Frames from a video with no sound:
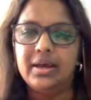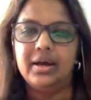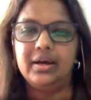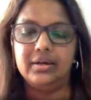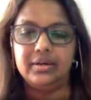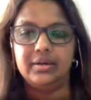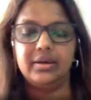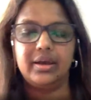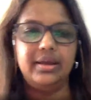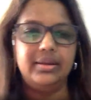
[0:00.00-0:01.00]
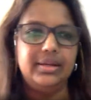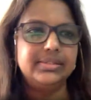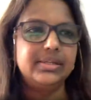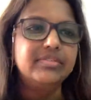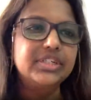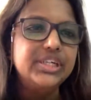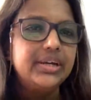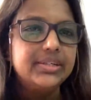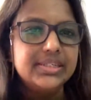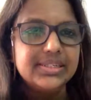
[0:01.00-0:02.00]
and let's have a
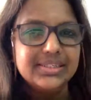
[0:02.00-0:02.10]
chat.